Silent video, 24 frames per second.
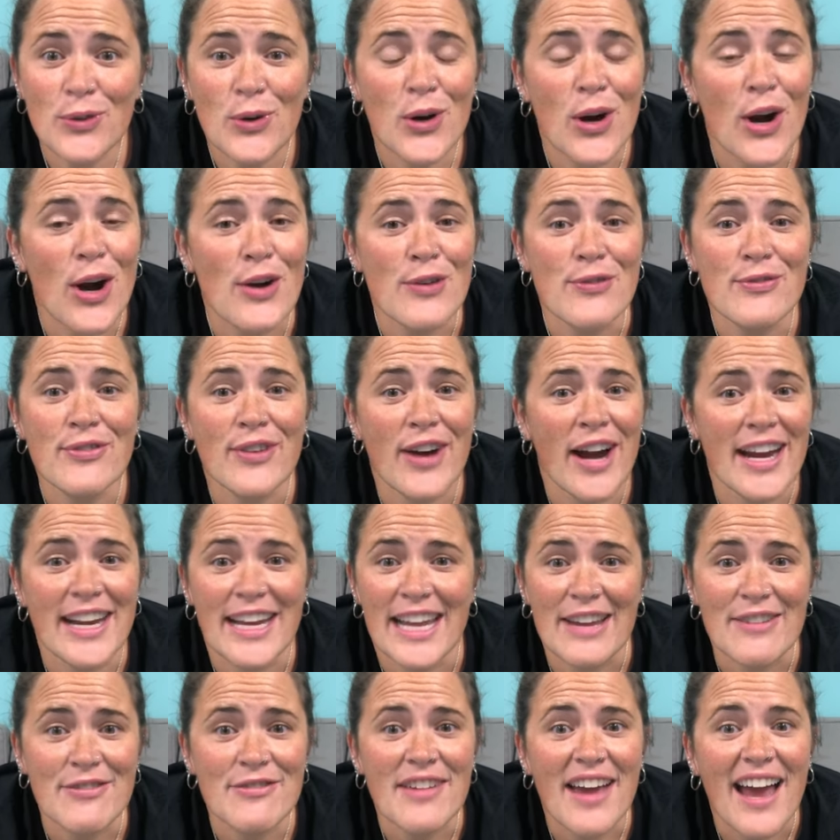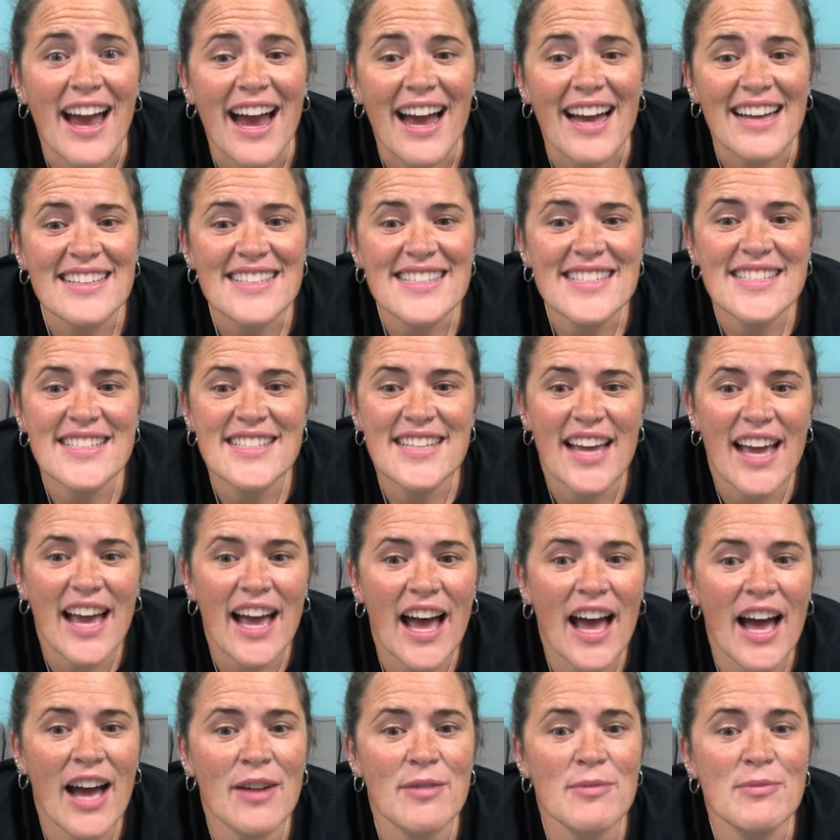for our Friday fast
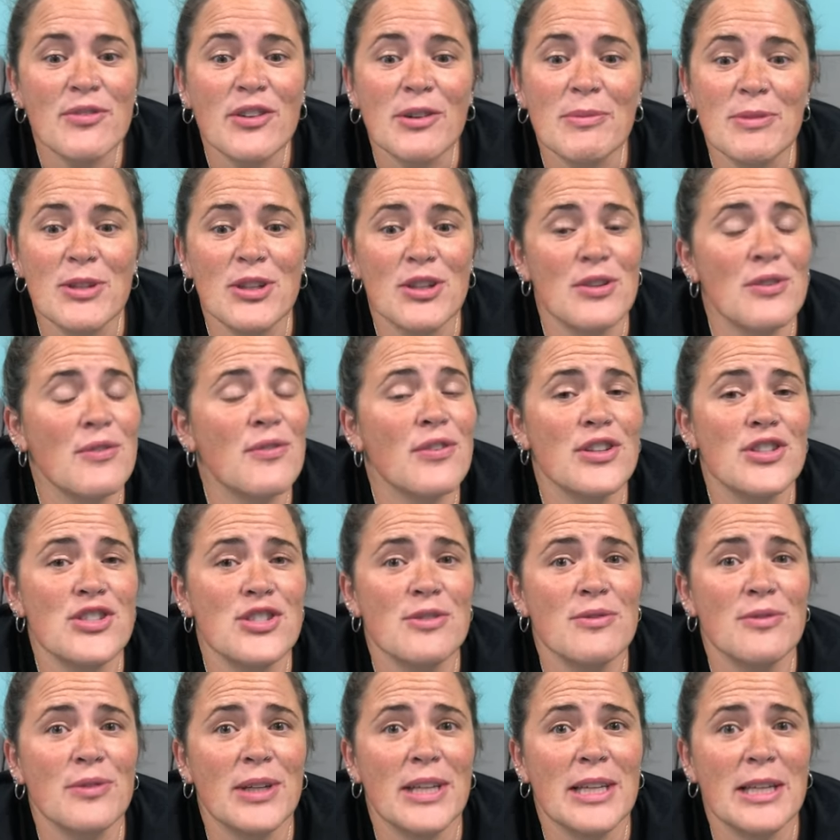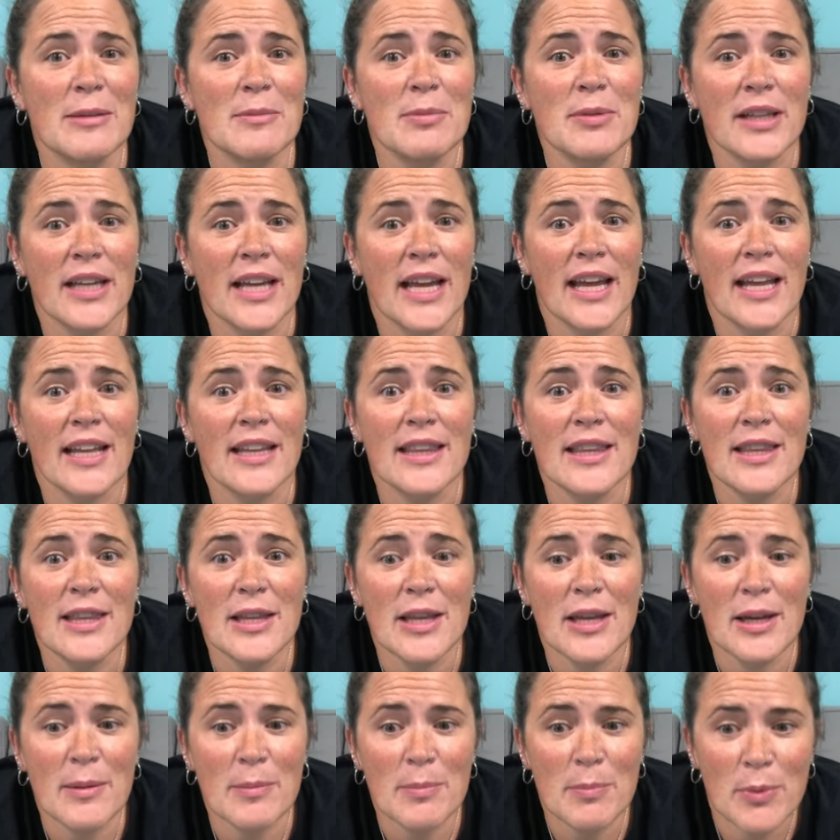um, from the Version Reading Plan,
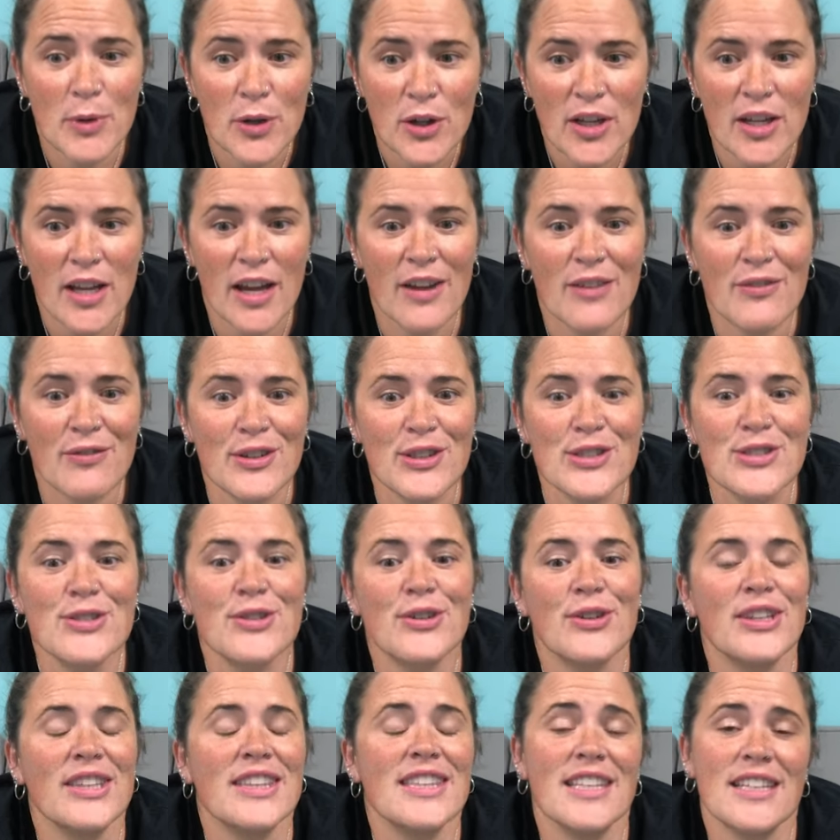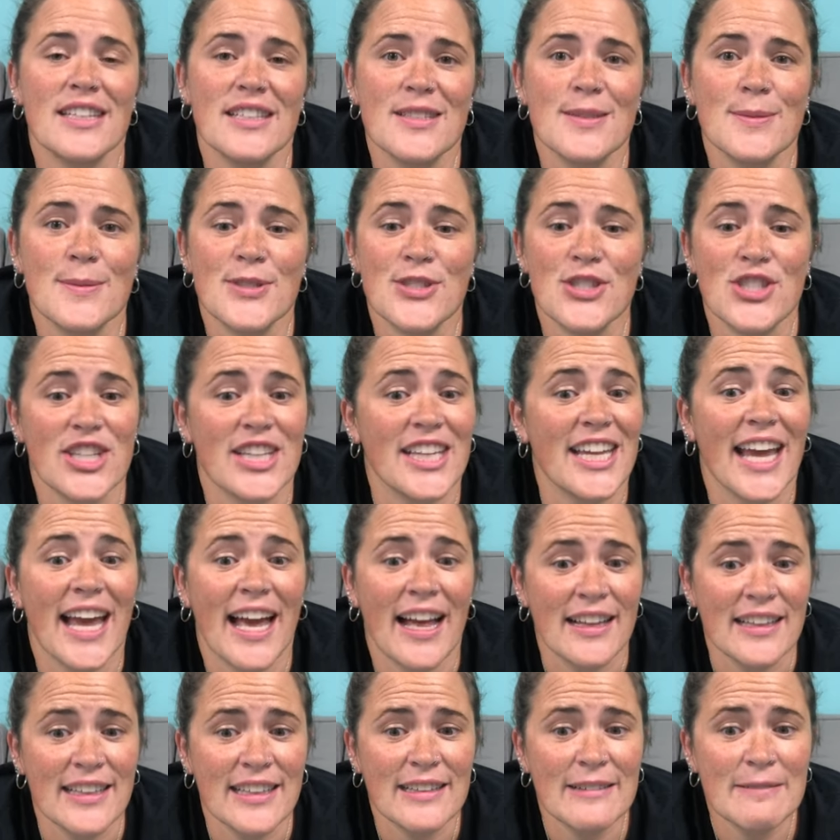the book of First Corinthians with Jennie
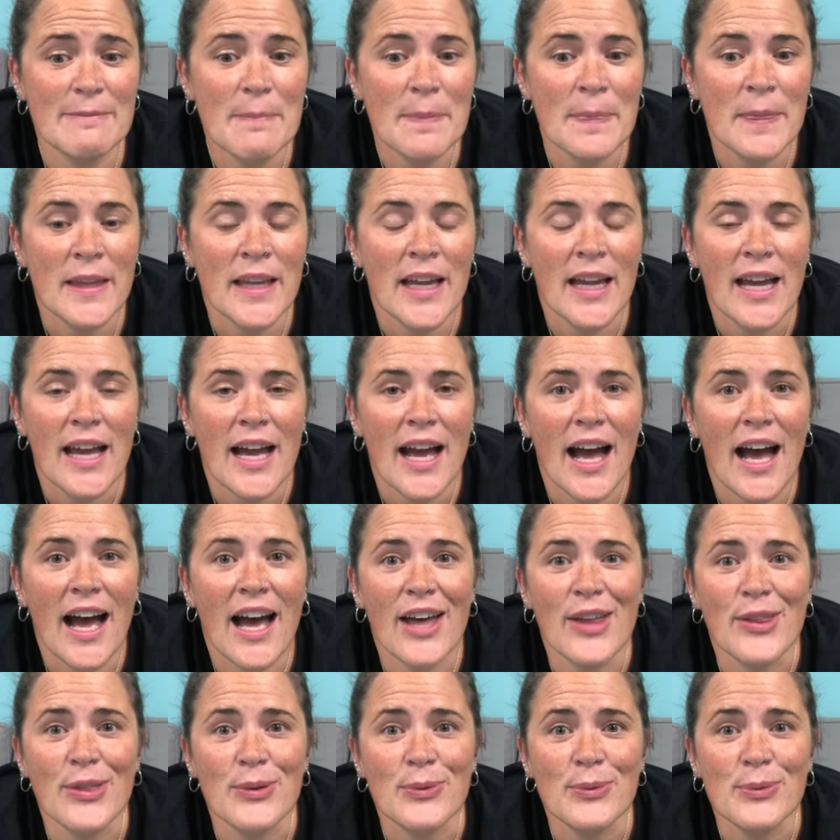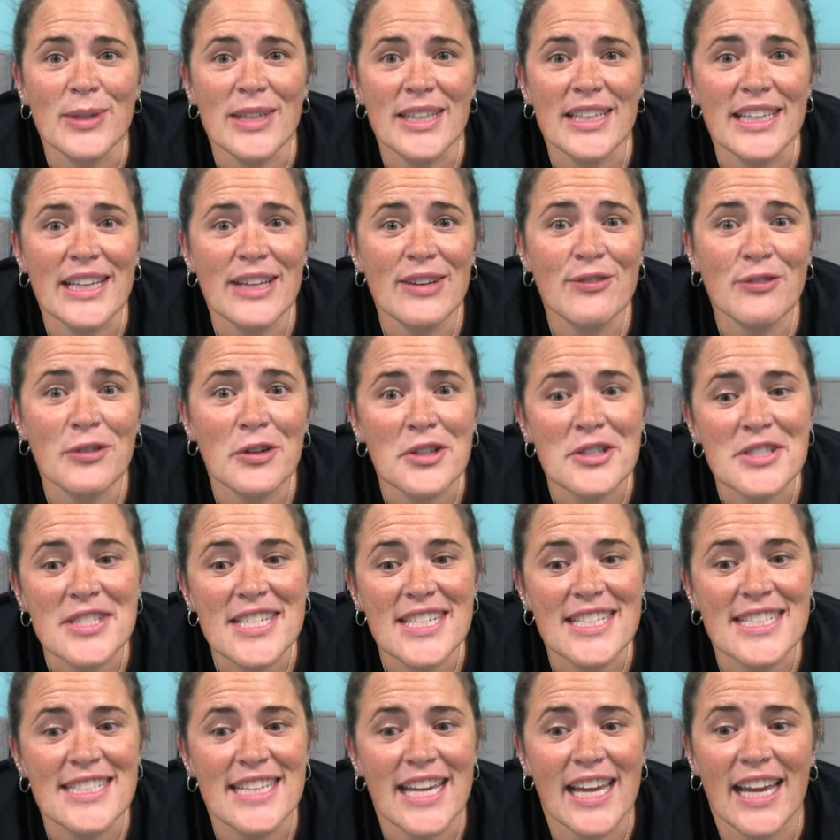Allen. Uh, the reading for
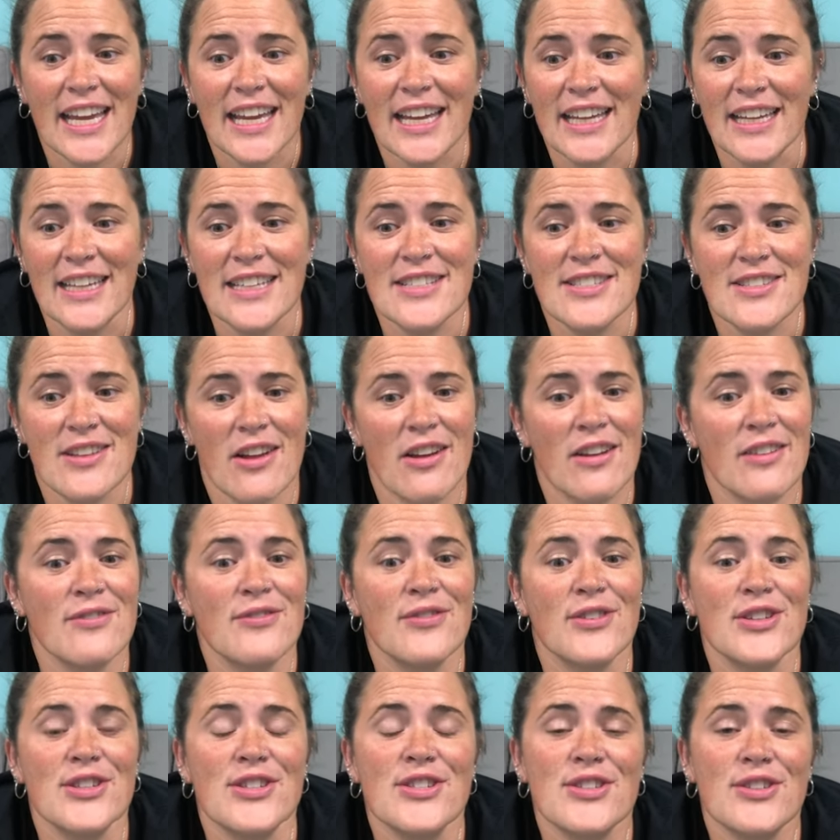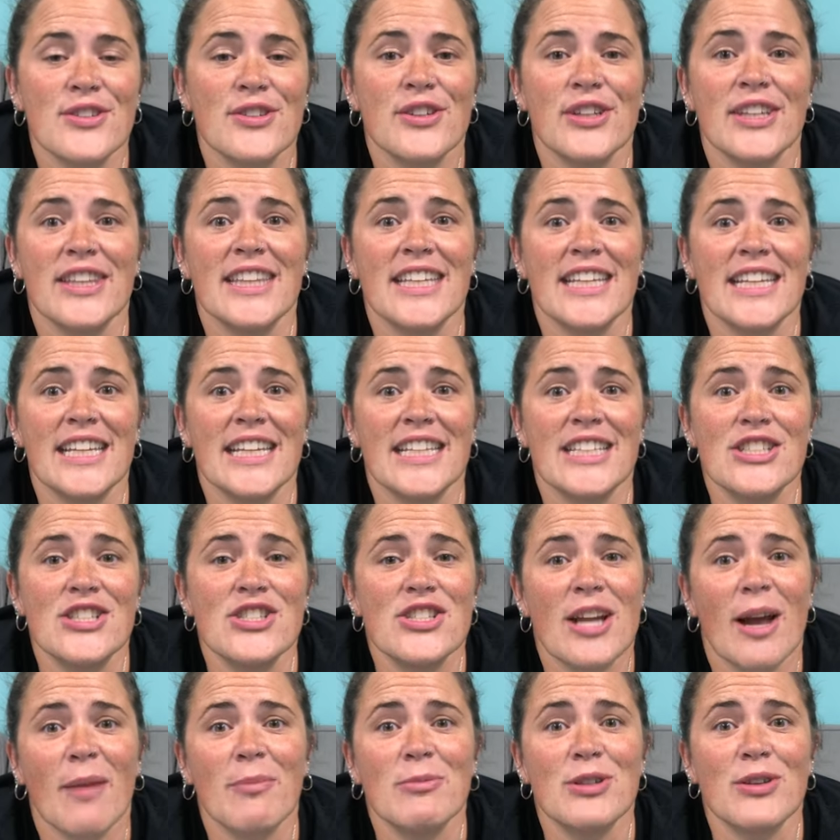today is on First Corinthians
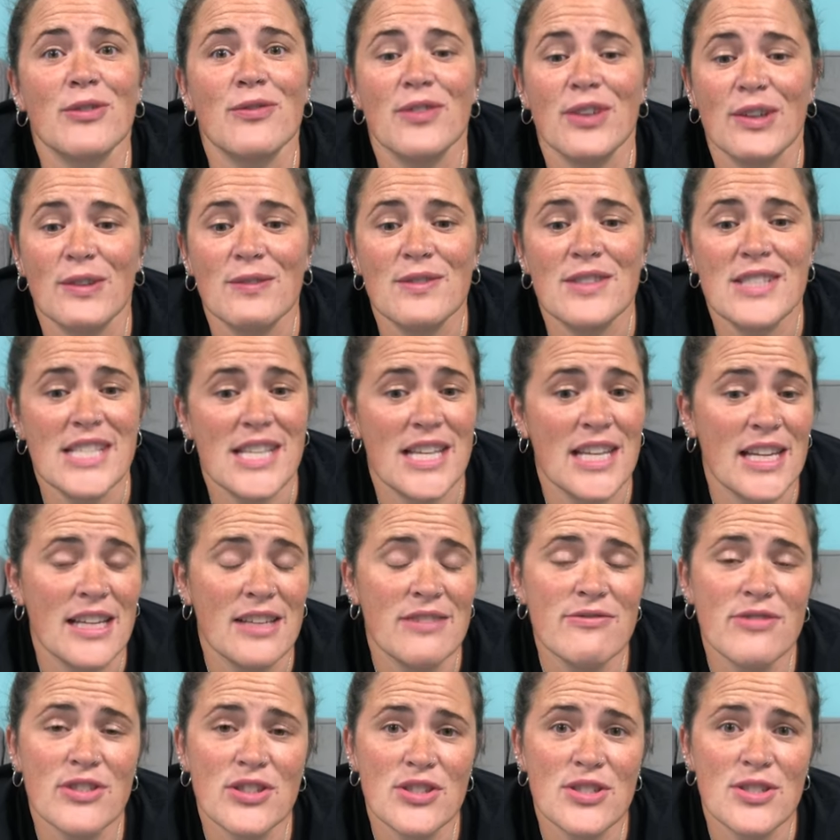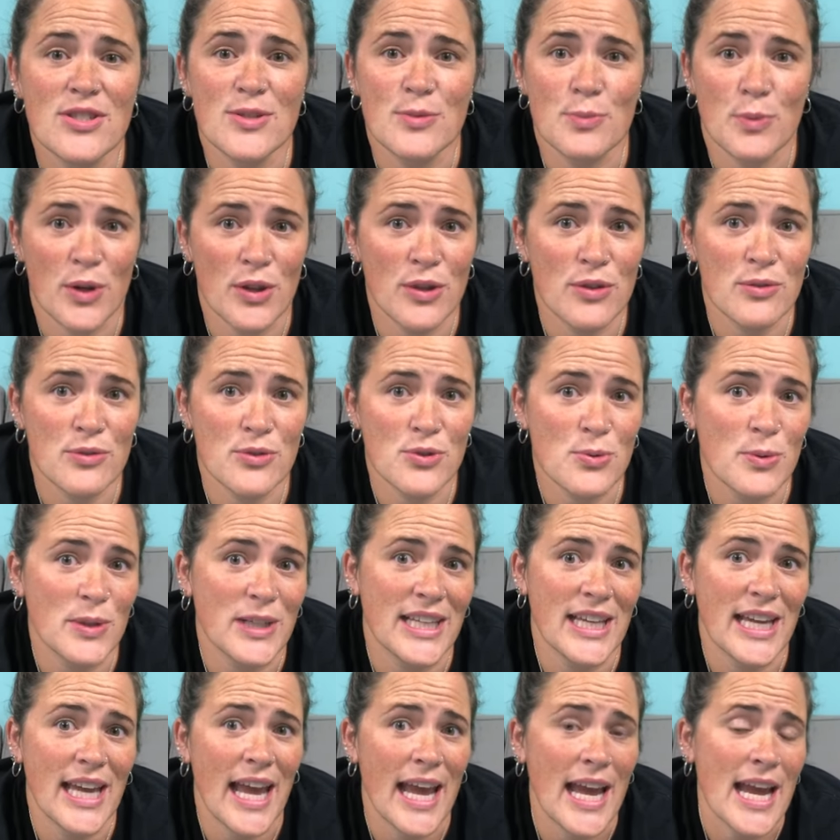chapter 15, verses 1 through
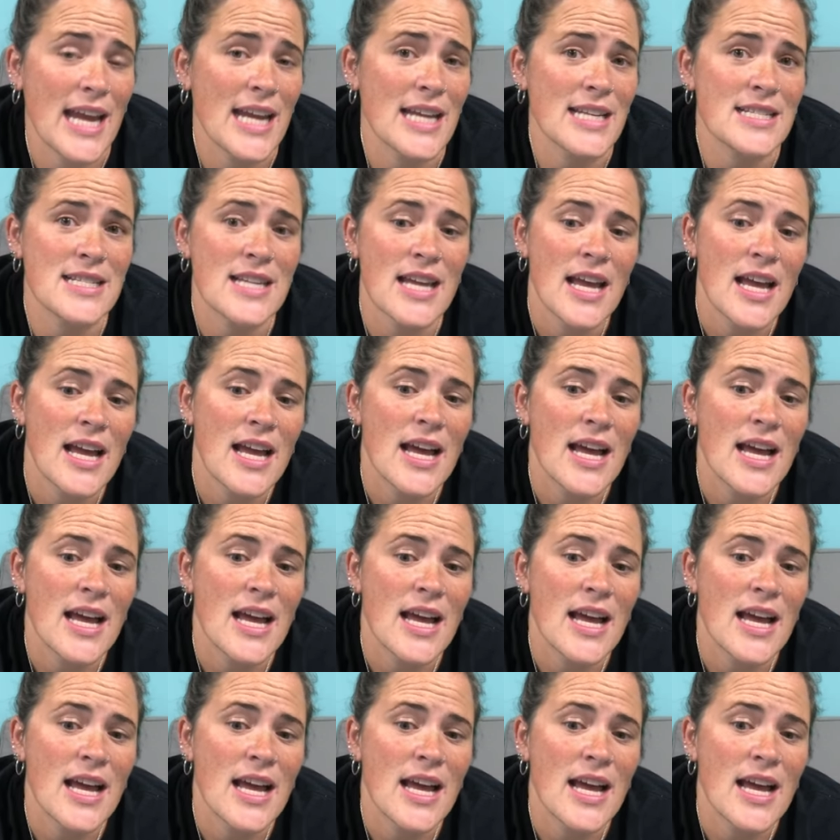28.